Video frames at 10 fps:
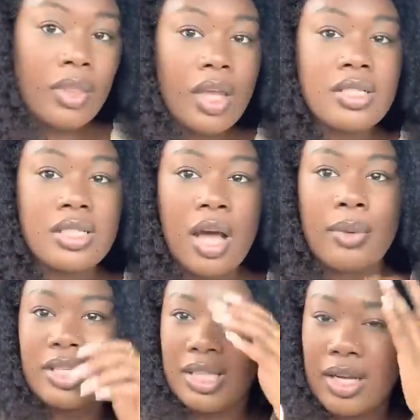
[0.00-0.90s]
instead we
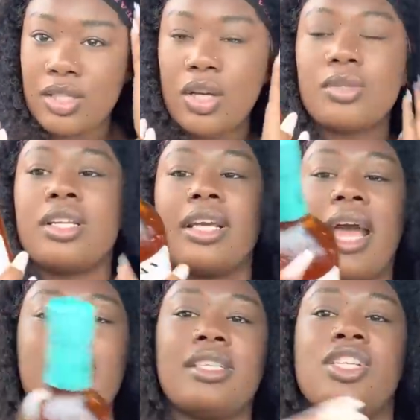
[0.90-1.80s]
decided to go to the
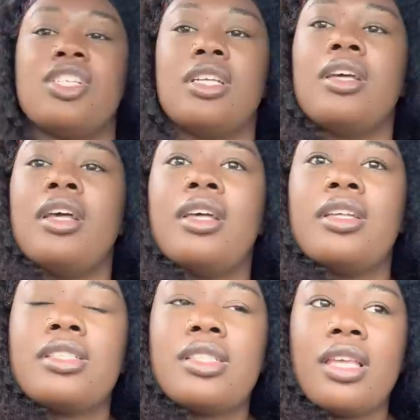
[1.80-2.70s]
gas station
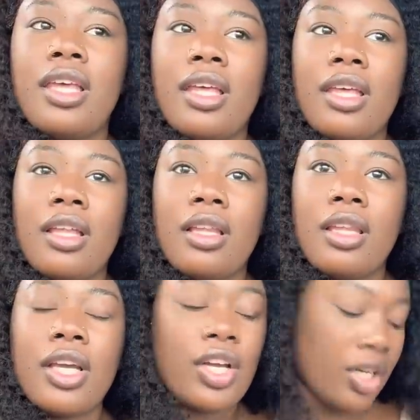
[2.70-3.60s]
to get
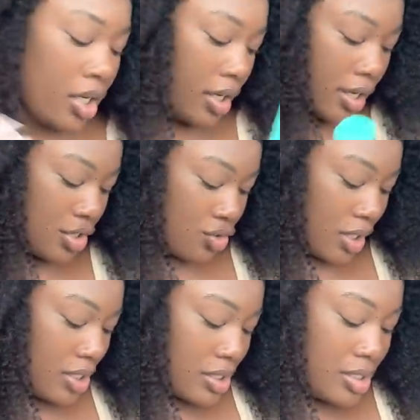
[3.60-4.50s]
liquor and
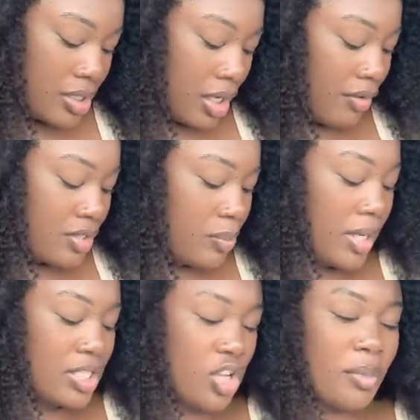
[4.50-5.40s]
drinks instead of
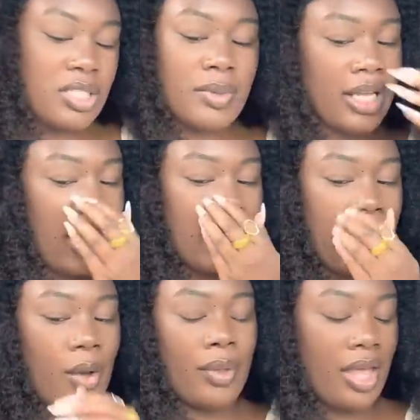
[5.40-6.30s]
spending so much money at
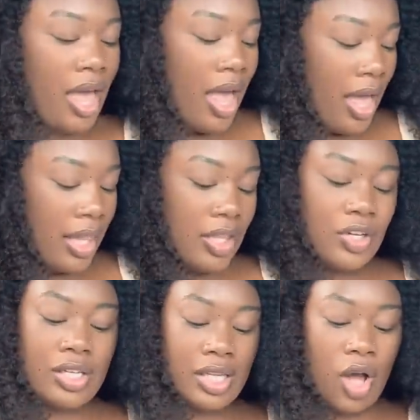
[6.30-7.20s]
Nawi and
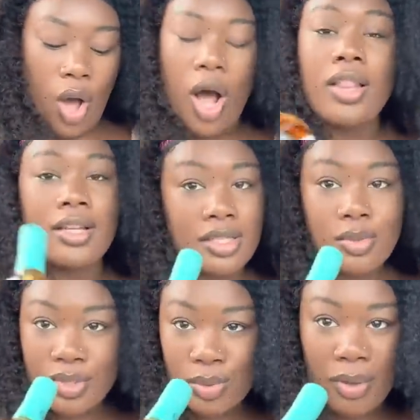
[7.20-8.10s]
literally all of this
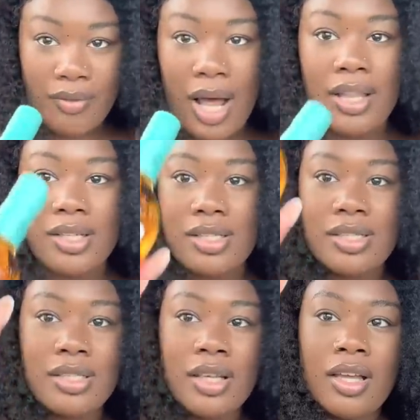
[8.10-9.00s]
was twelve
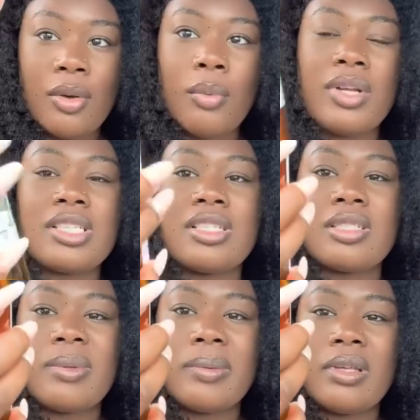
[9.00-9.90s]
dollars what is
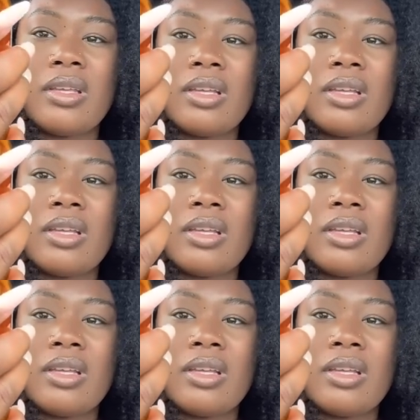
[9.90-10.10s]
this would be